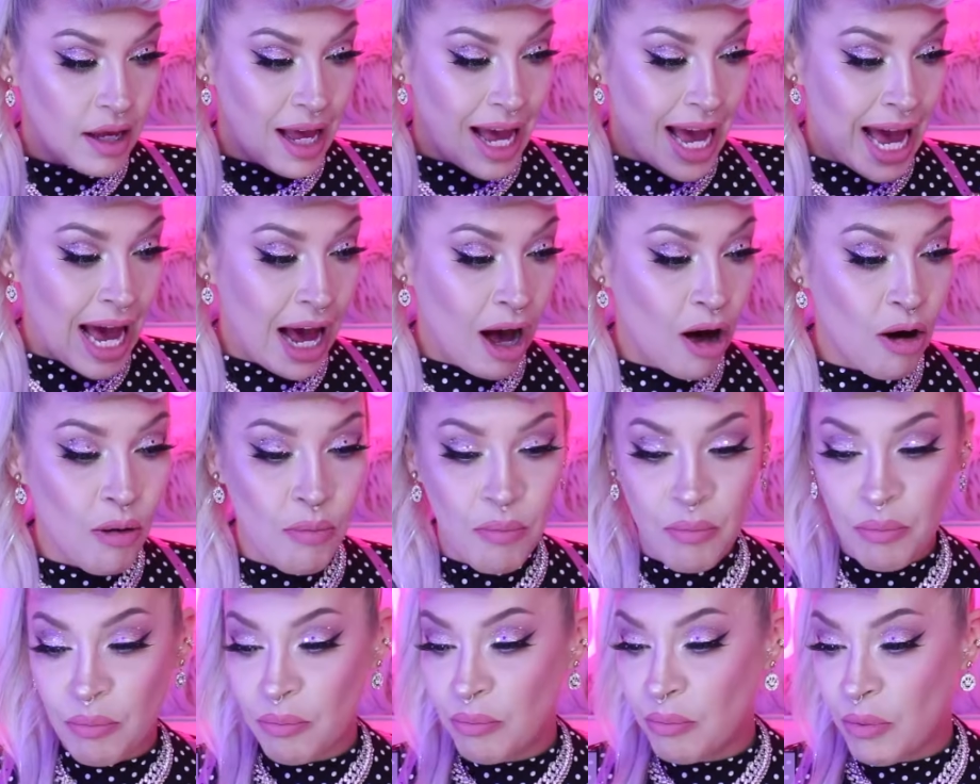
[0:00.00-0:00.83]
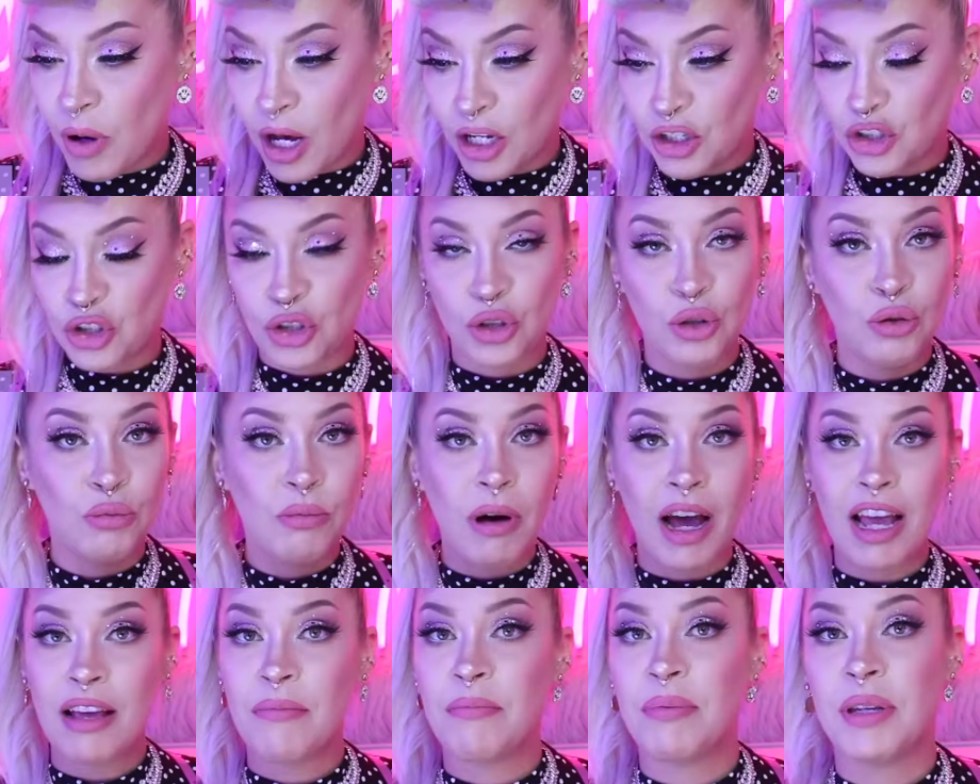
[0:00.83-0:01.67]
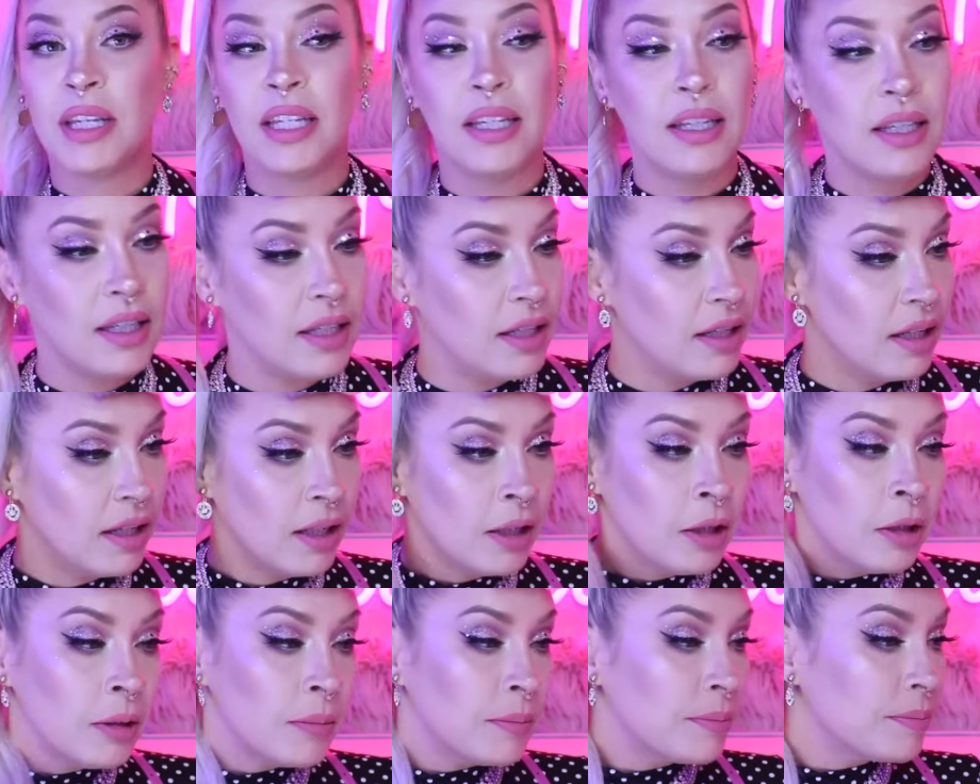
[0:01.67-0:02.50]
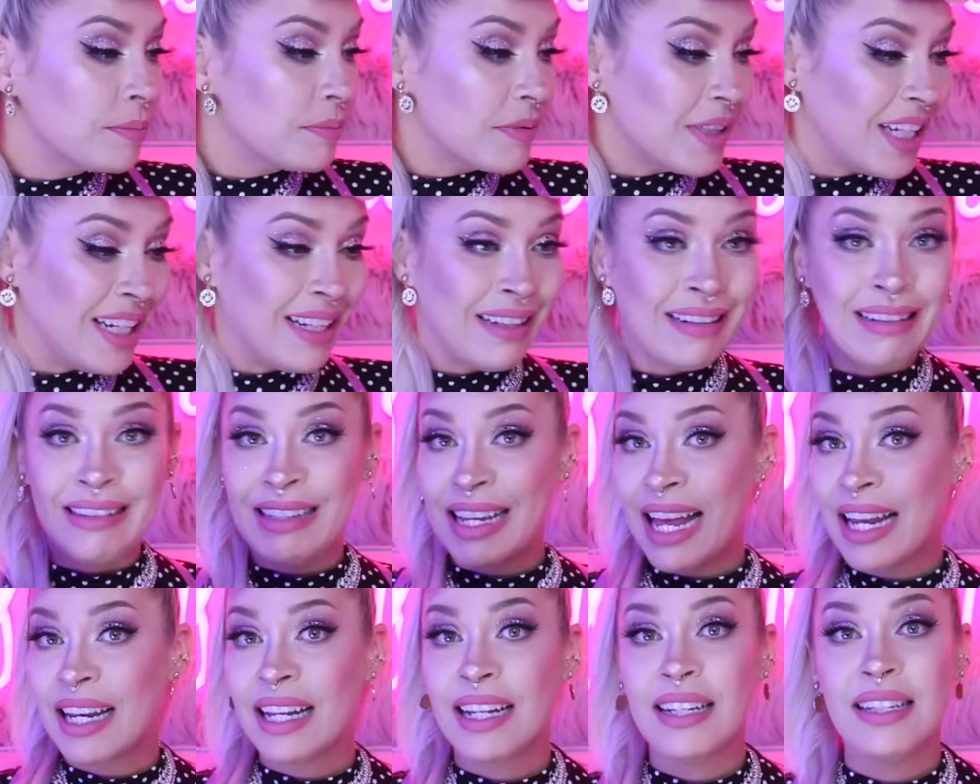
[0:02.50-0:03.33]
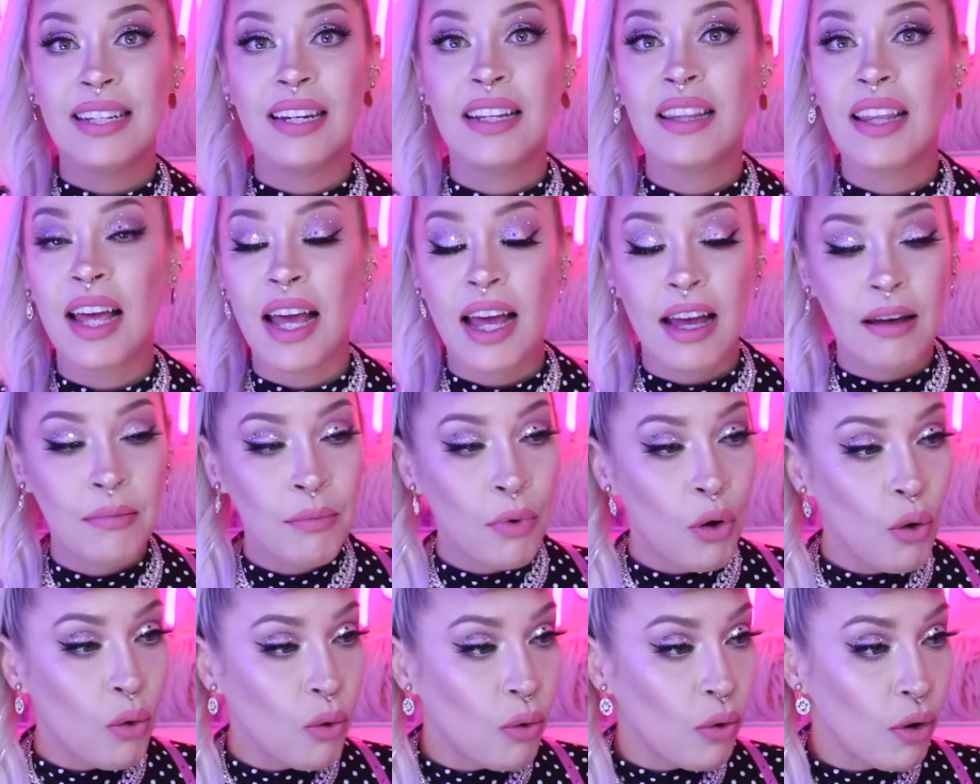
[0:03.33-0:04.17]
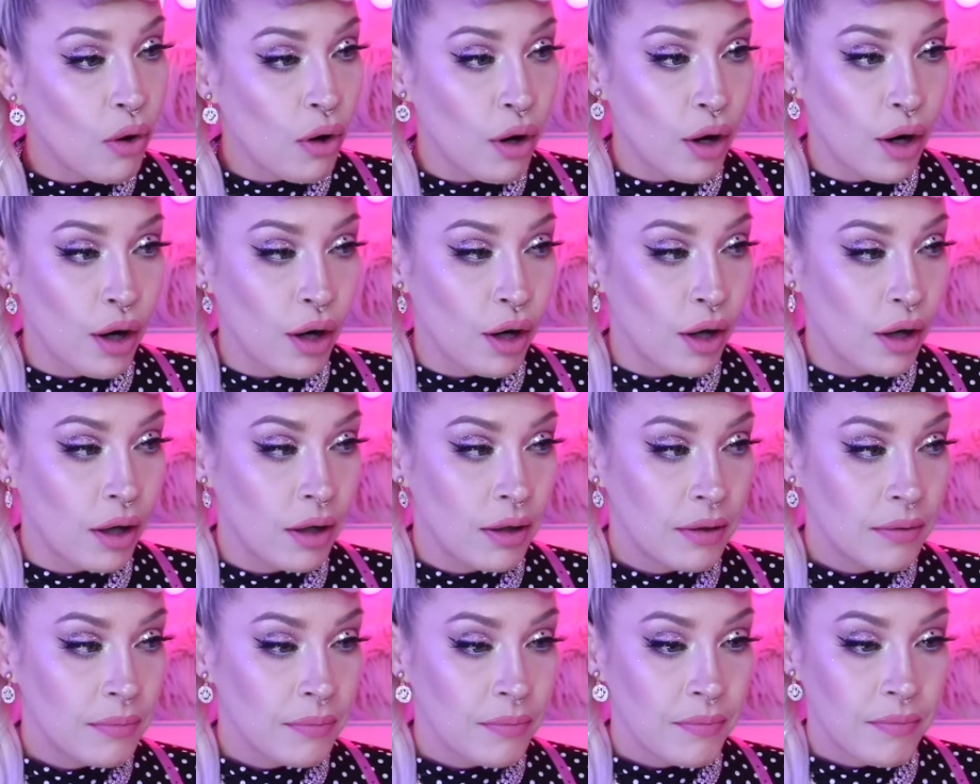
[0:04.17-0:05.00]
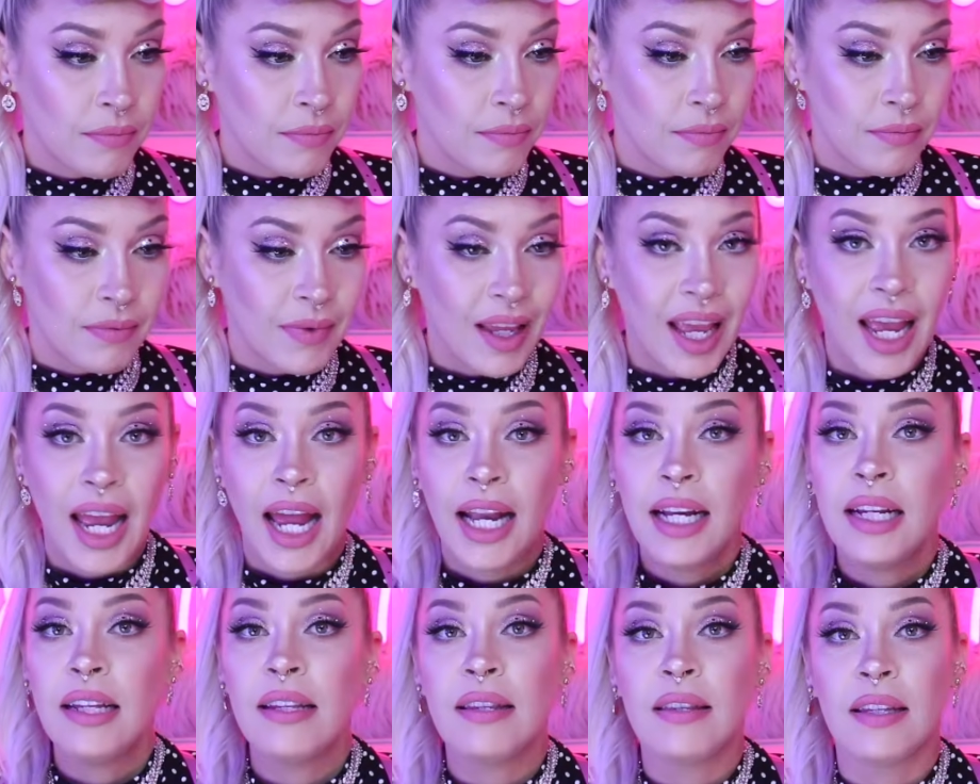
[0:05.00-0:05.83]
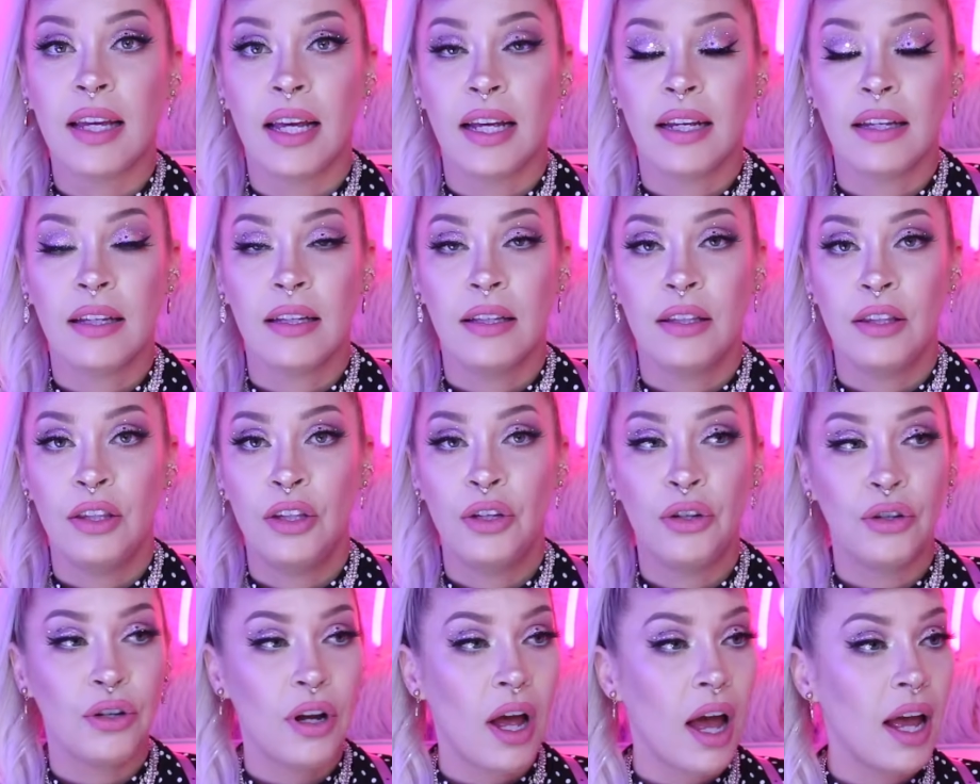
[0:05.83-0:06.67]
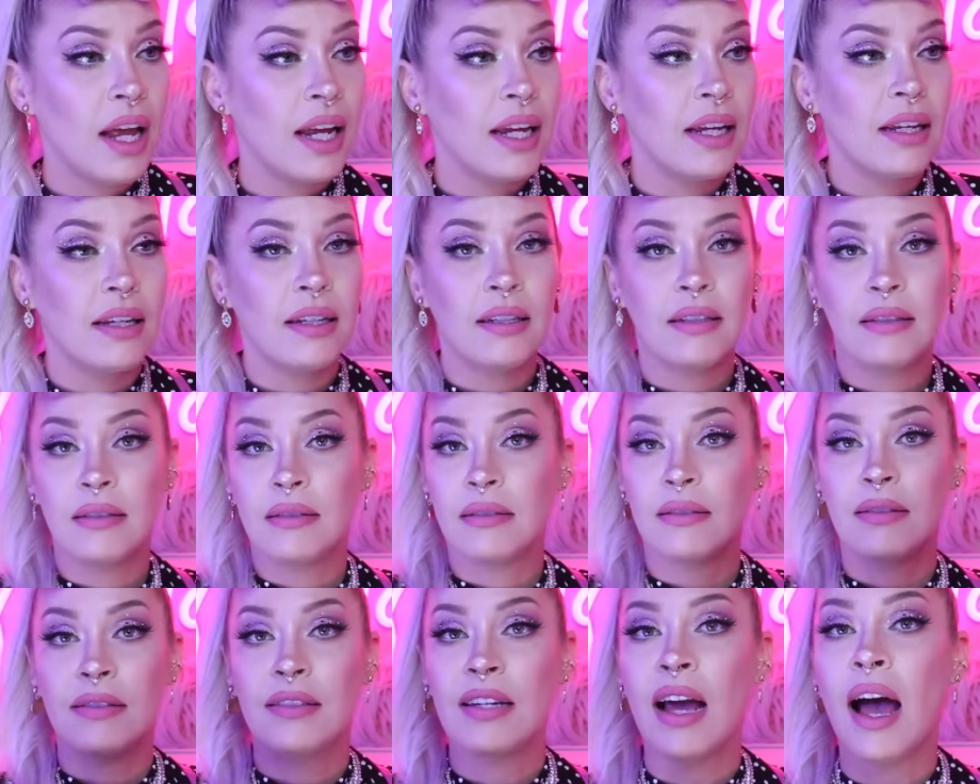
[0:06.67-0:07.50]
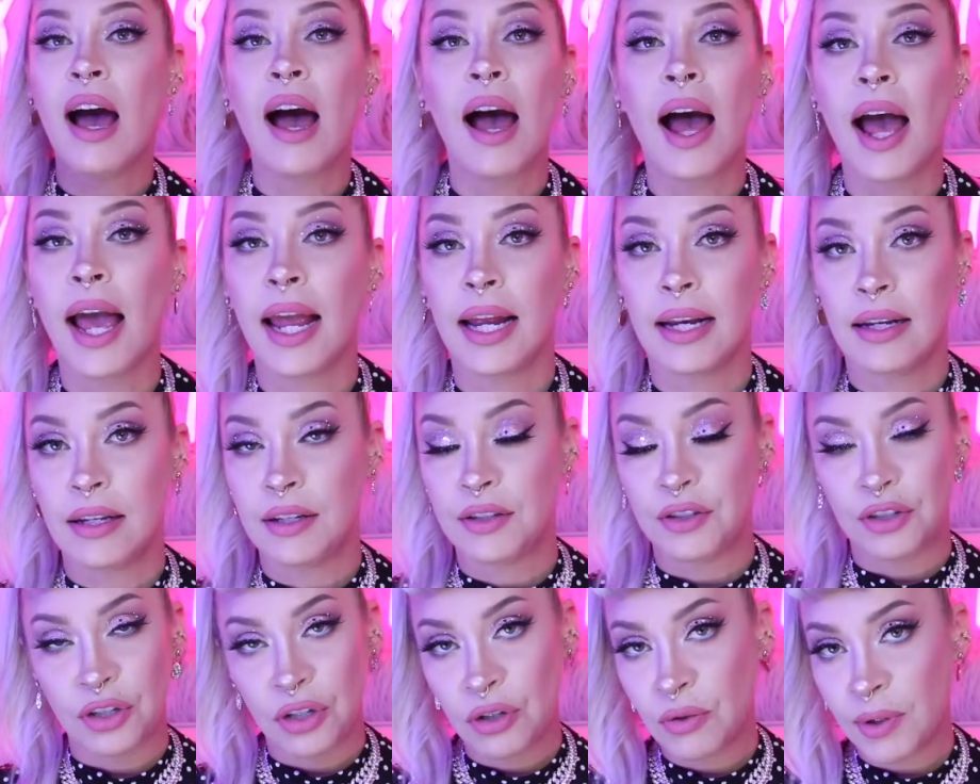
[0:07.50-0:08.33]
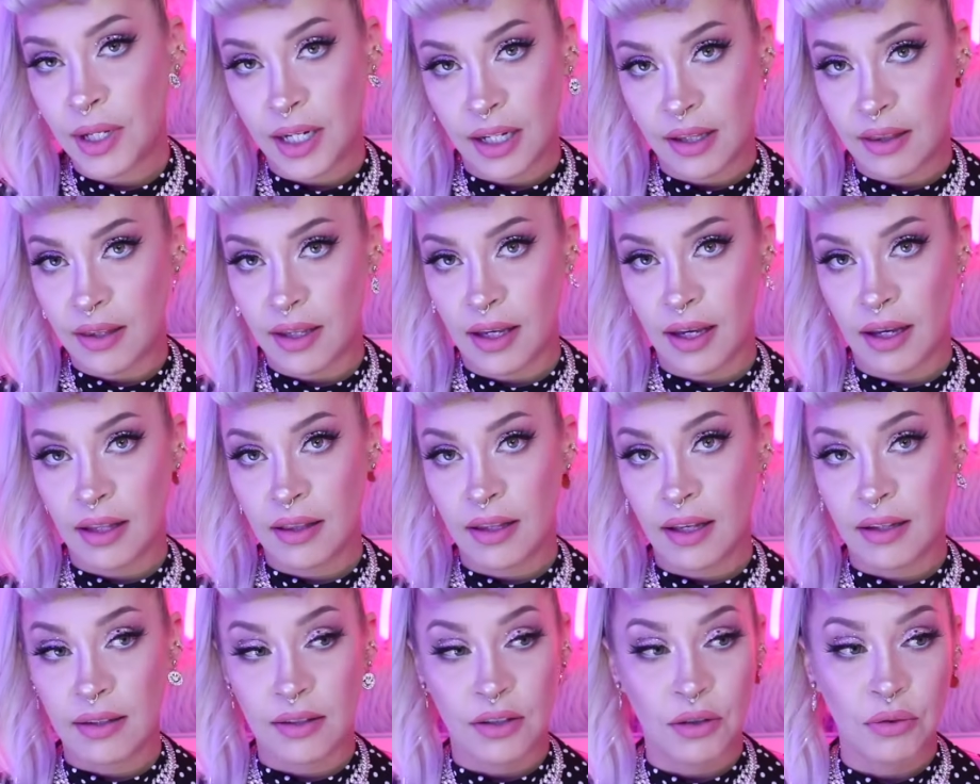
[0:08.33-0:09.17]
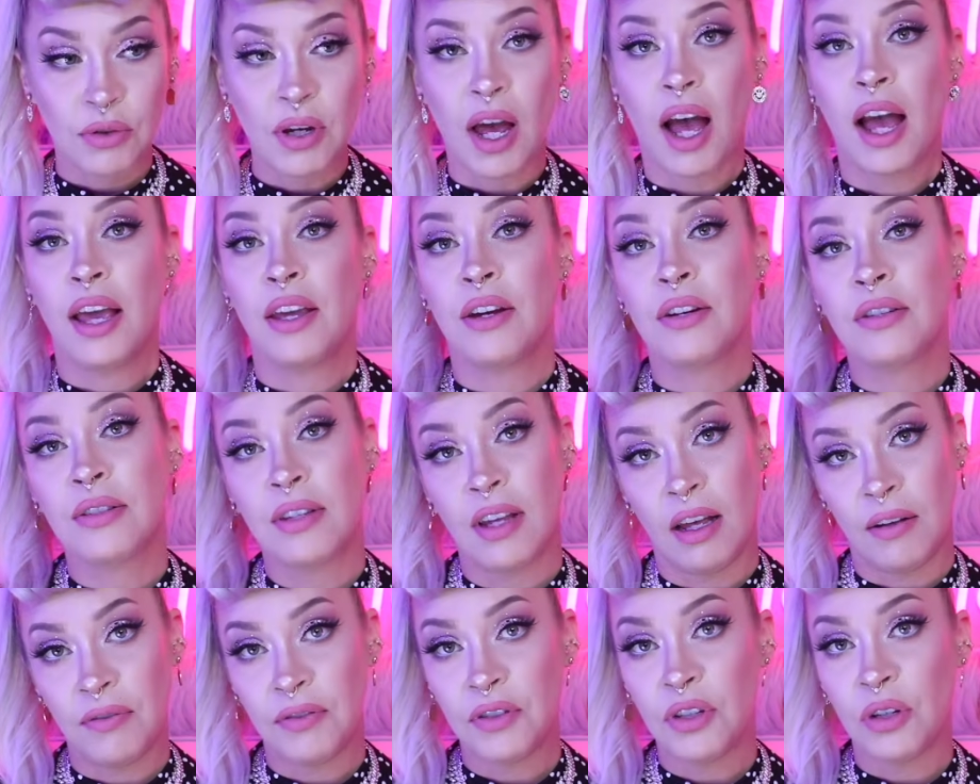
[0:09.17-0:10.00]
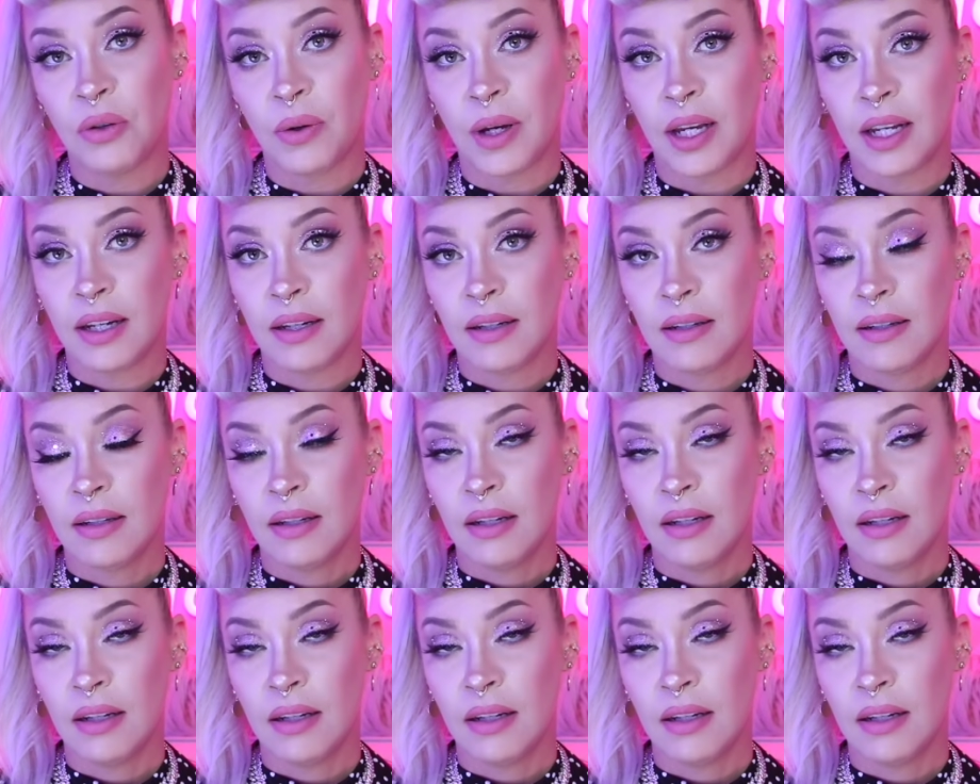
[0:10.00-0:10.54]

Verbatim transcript: how much you might be indebted to them or anything. You're not tied to anything unless you tie yourself to it.